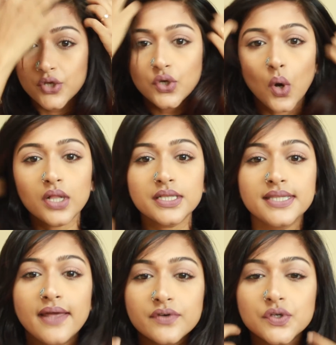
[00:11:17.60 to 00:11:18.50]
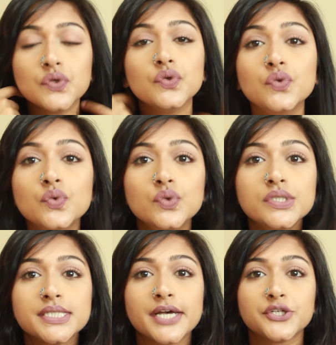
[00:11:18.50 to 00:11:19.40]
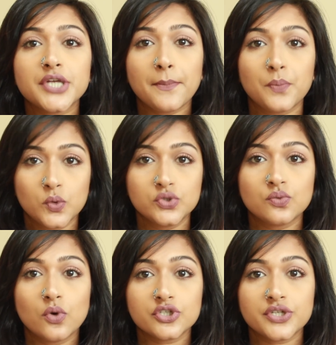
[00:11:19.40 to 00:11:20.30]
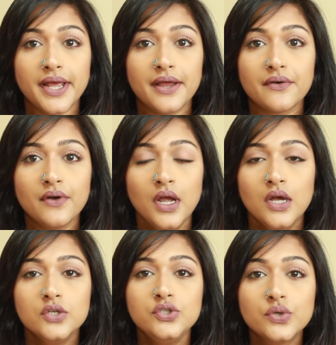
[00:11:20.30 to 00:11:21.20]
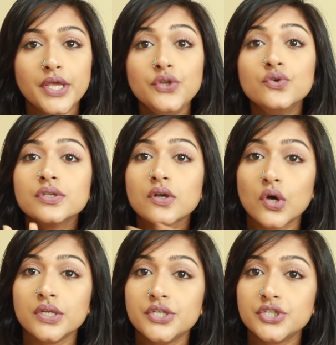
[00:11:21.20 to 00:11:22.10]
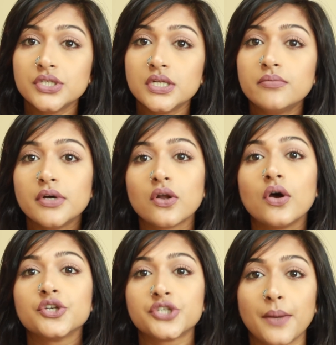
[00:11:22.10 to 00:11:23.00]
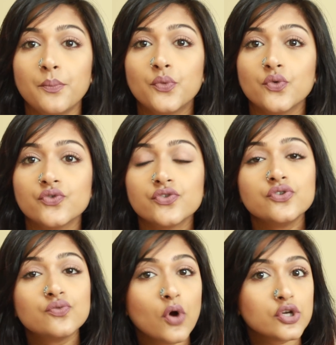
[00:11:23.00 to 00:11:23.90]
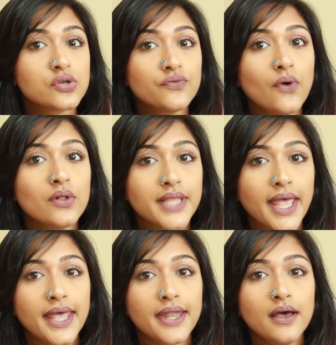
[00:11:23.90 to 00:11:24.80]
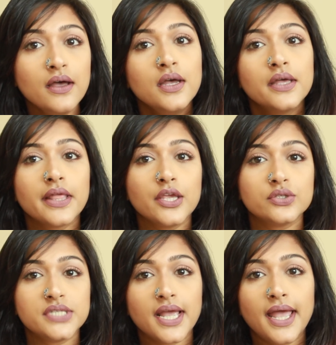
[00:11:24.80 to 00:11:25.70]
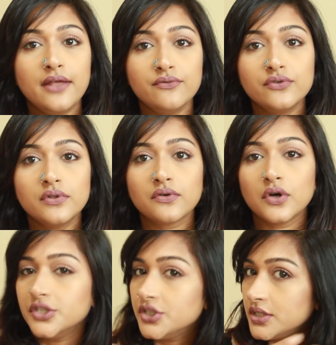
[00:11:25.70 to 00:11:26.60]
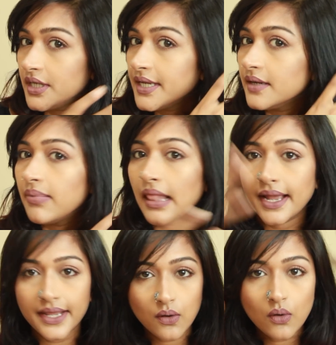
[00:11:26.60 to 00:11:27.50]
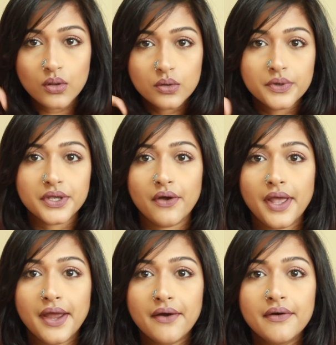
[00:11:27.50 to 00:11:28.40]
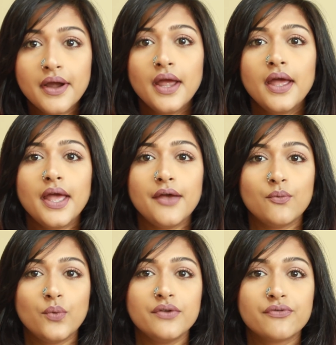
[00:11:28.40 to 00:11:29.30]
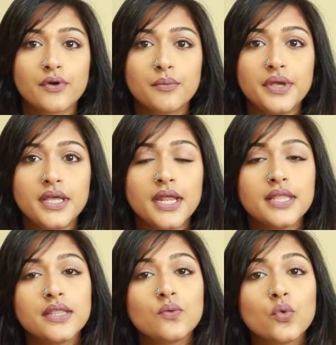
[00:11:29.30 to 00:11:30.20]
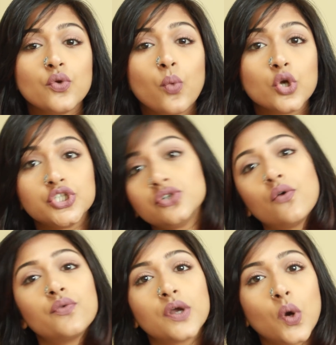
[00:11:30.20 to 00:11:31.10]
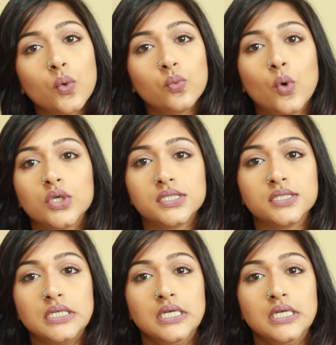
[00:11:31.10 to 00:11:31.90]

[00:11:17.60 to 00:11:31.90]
you all never use a shampoo to wash the hair. You can use a conditioner but not a shampoo. So you wash off all the henna, then you take a handful of conditioner and apply it all over your hair and wait for a bit, and then we wash it off with cold water.